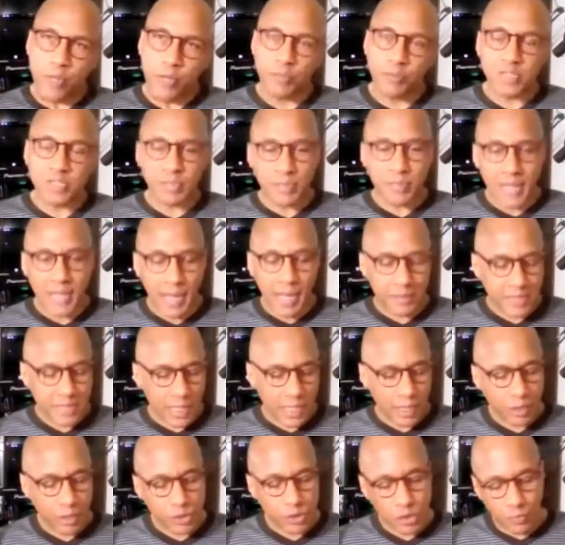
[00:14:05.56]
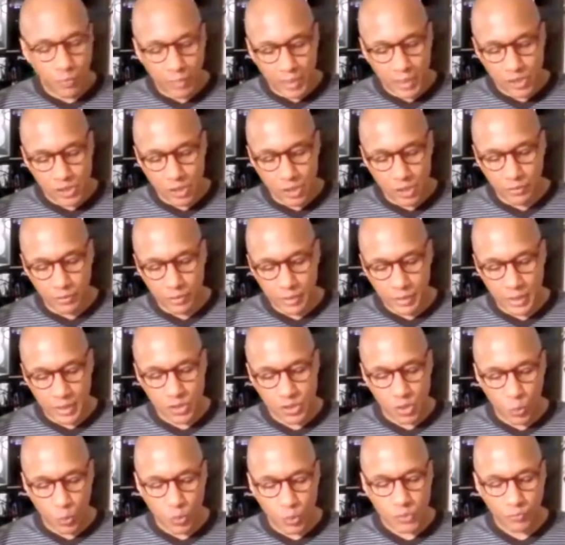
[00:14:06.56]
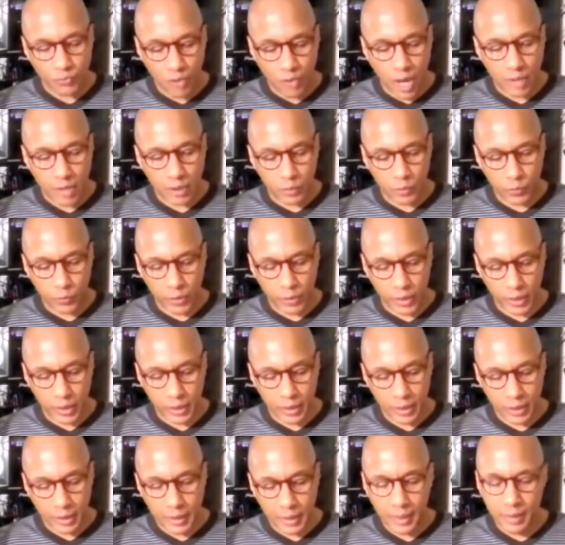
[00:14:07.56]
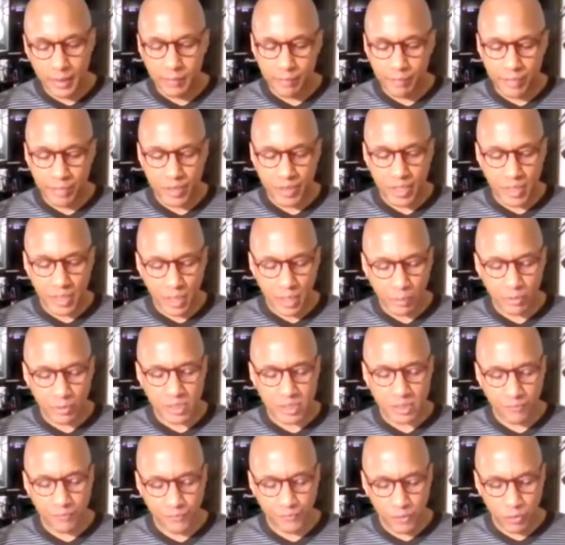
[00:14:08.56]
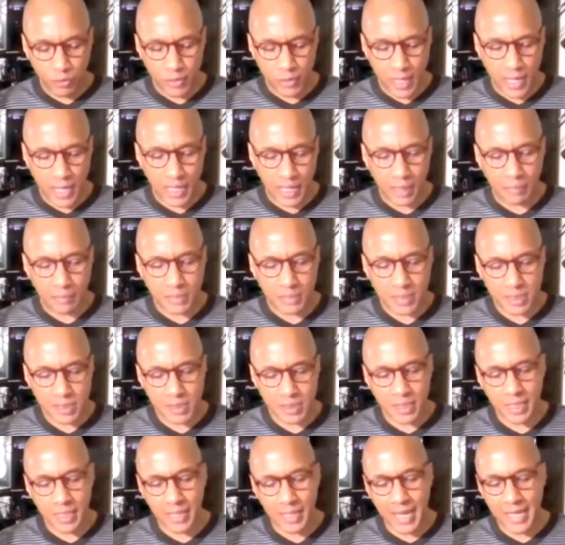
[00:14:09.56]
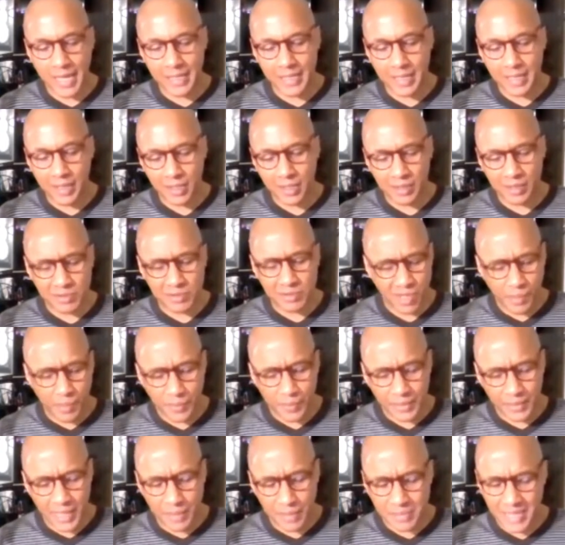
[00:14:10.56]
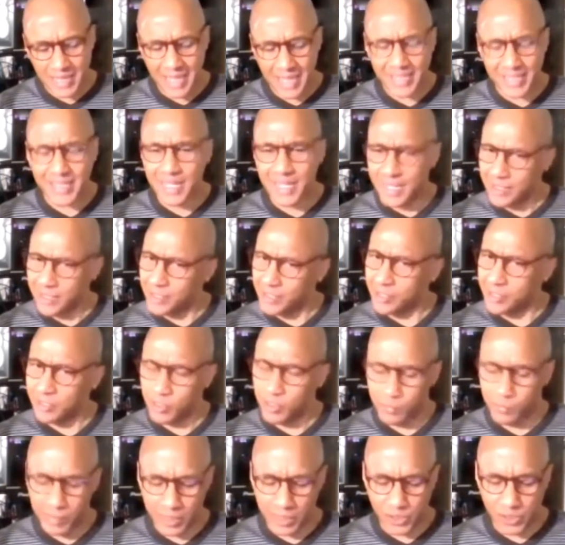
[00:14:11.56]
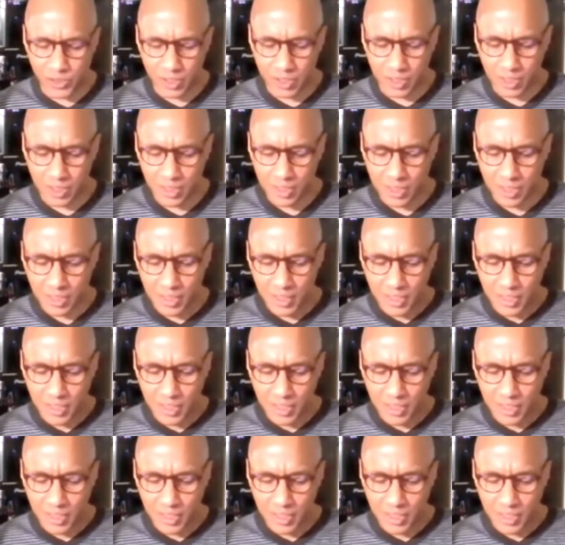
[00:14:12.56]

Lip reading: There were some names I heard you mention that you was rocking with, but then there was a few names there was a couple of names I didn't hear you mention,